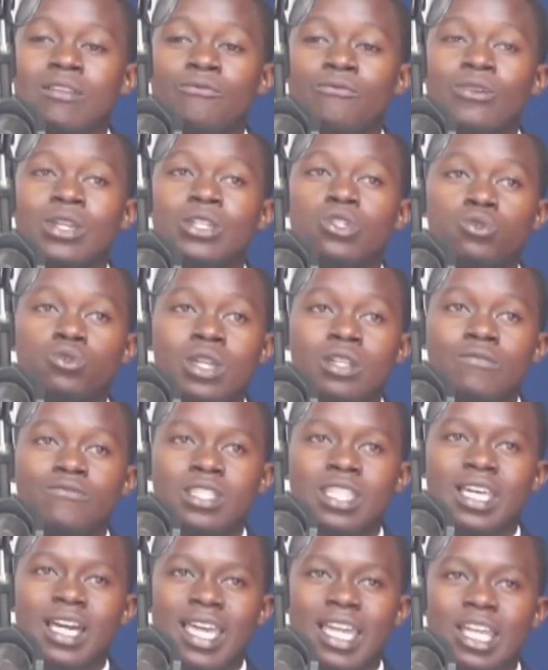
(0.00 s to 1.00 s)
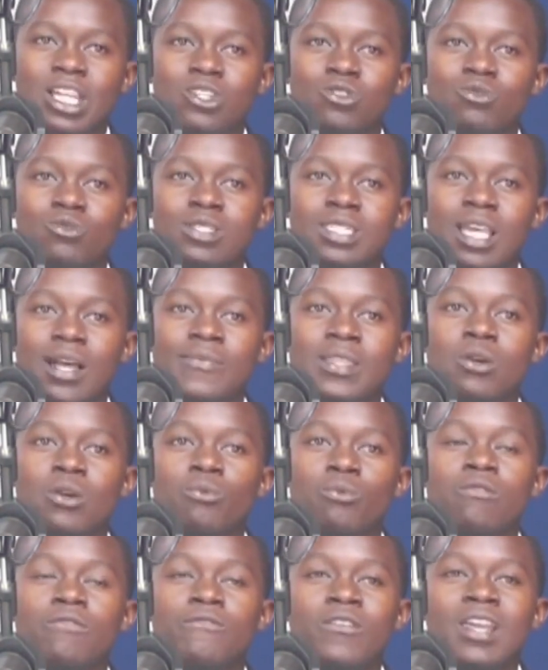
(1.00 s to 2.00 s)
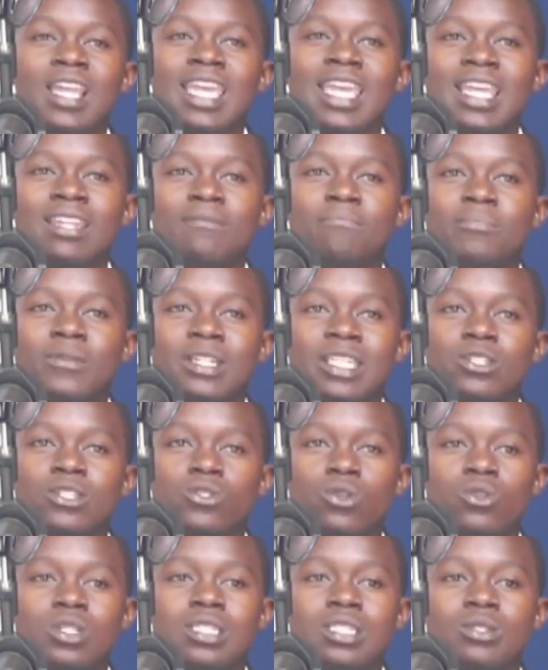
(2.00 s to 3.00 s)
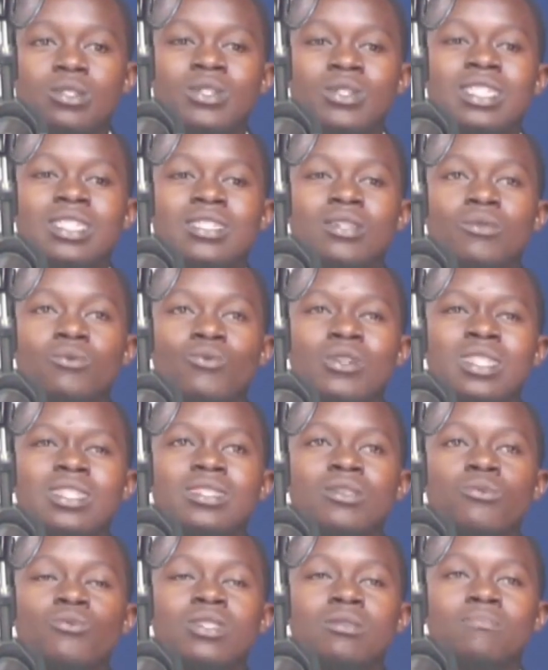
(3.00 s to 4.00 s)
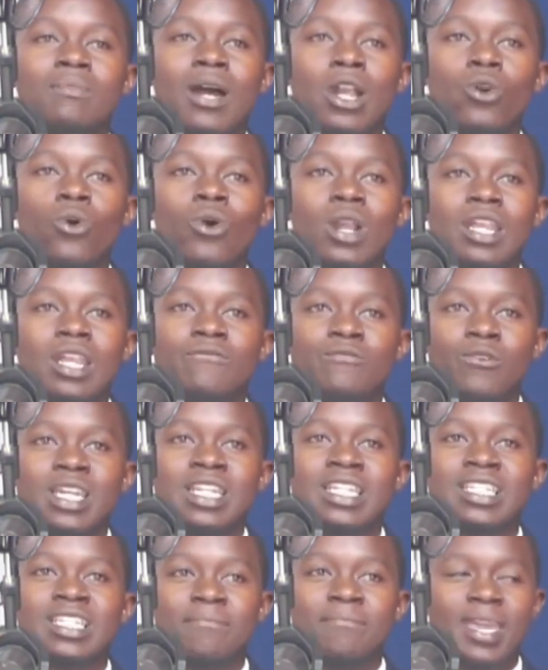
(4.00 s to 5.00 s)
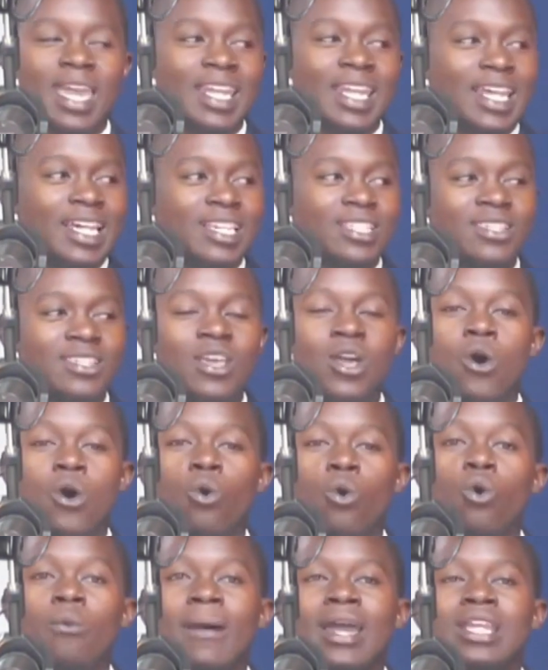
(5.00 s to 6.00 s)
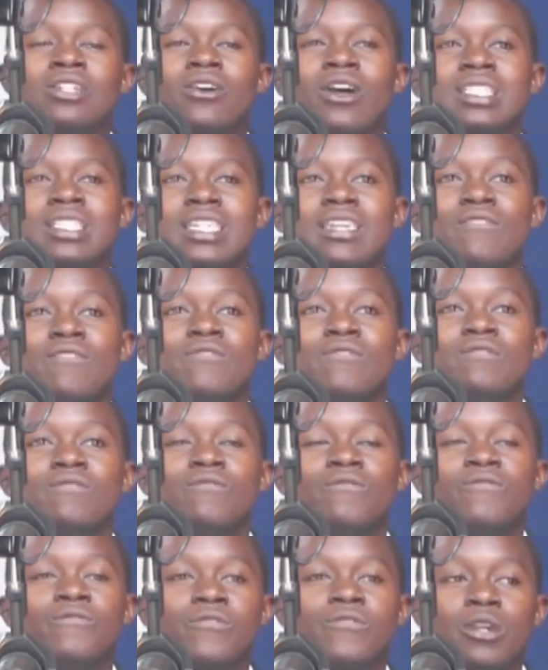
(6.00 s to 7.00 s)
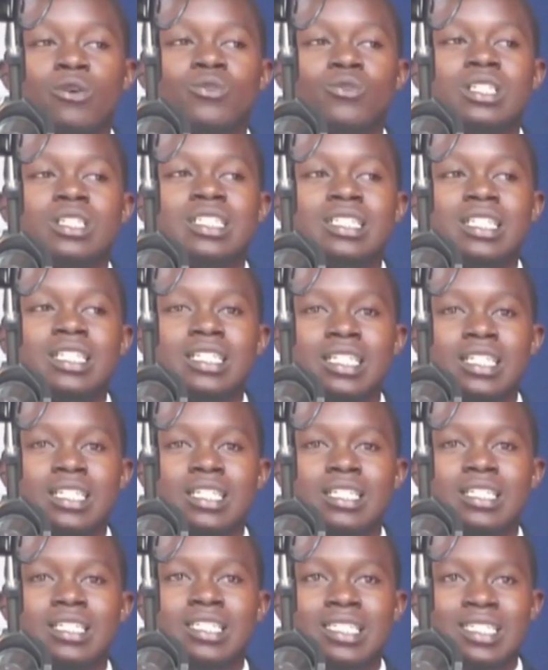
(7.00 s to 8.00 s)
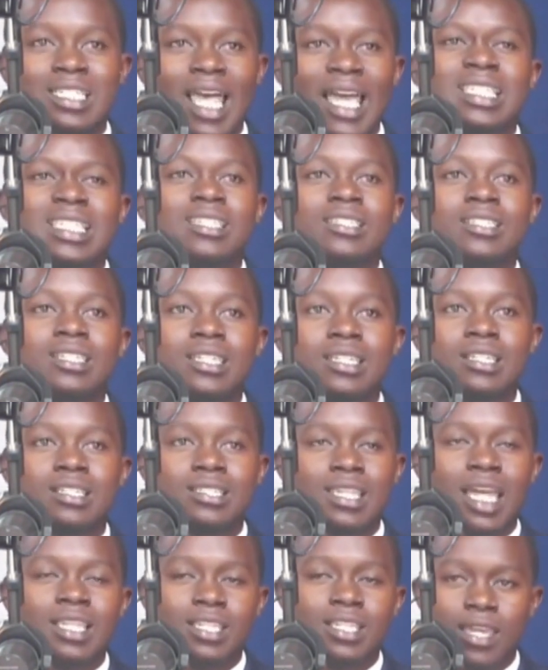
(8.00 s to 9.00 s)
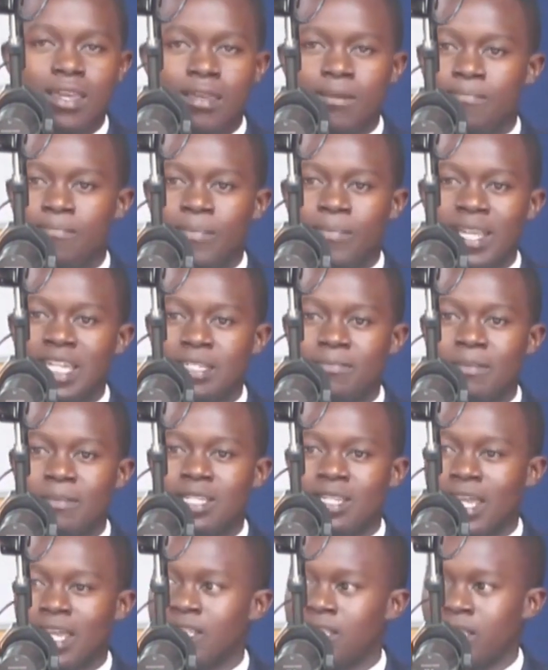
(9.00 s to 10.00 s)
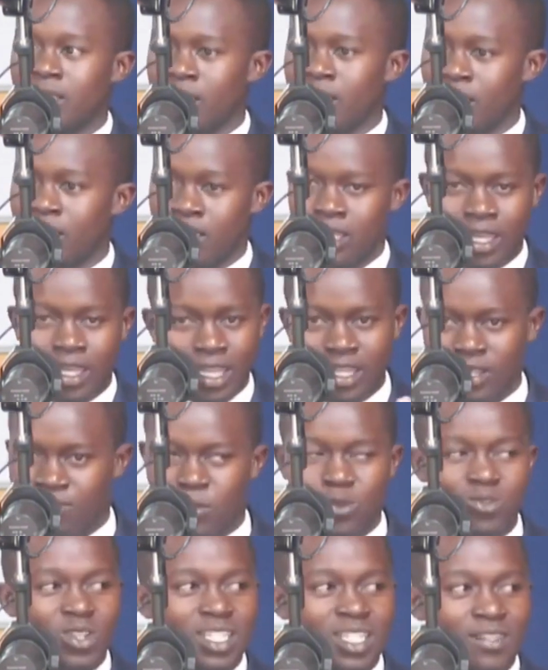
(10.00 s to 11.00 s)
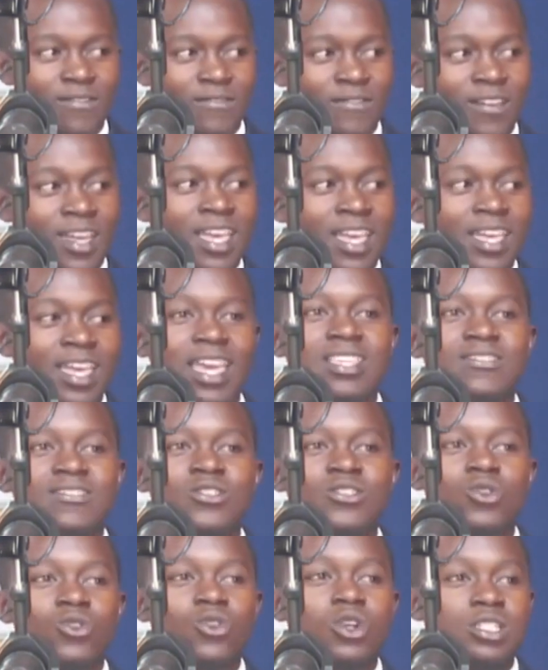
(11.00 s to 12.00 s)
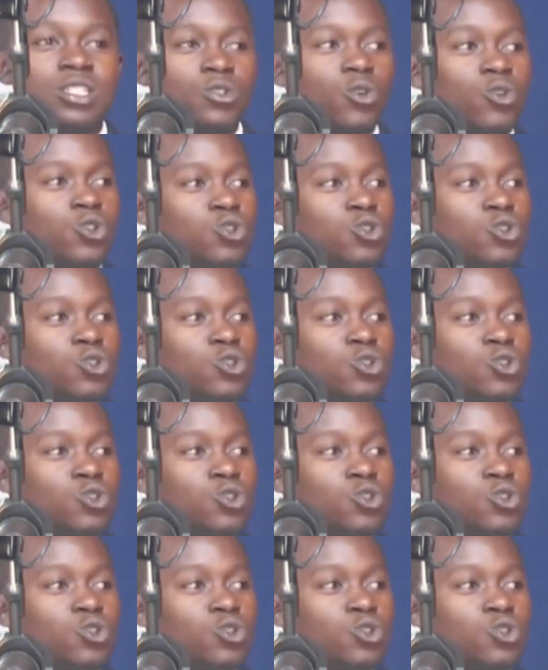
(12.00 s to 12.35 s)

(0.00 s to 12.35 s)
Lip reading: we do it for the end user, we fill in prisons with my low level income earners who might not even view such a punishment as punitive. Is want to not know.